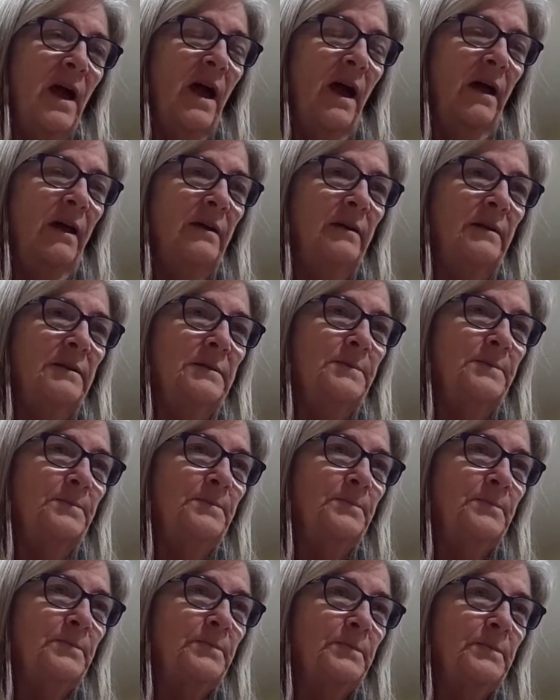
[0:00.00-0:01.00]

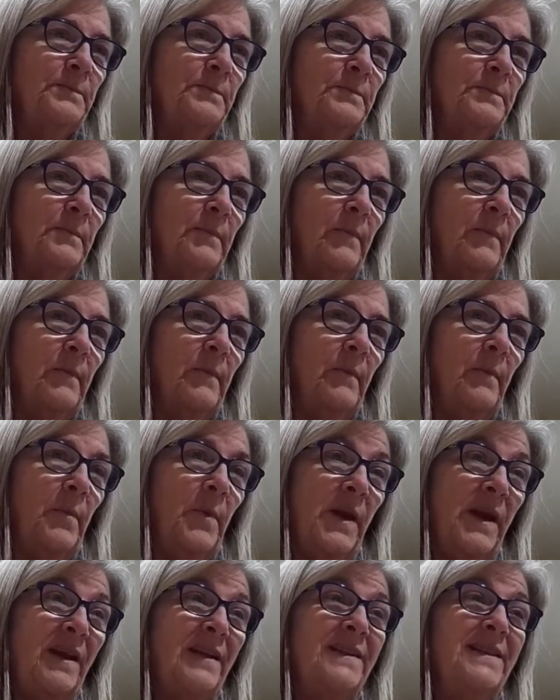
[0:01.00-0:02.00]

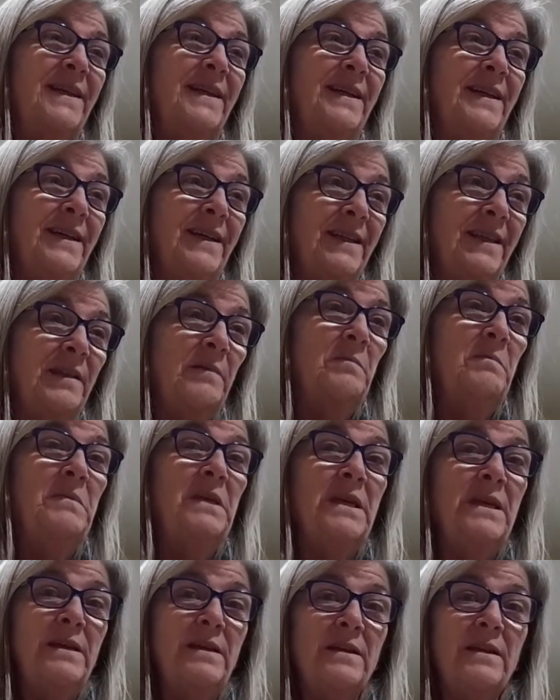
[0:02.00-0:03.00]
But I'll tell you, the
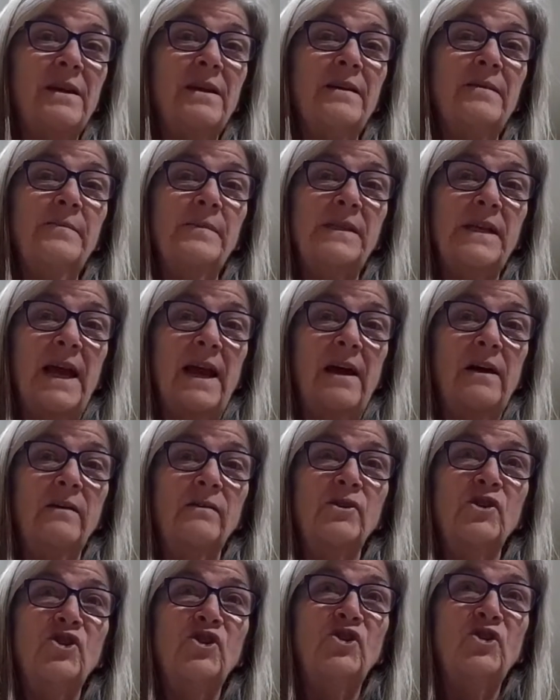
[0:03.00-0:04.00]
meat comes
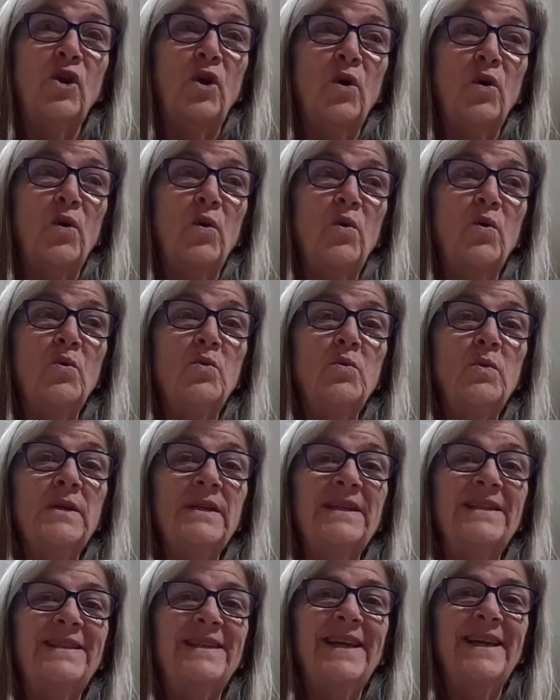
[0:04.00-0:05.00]
out so
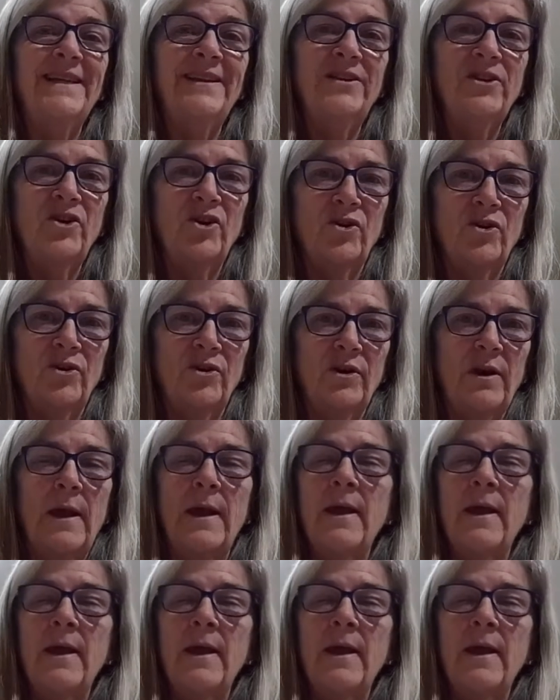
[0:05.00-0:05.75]
tender.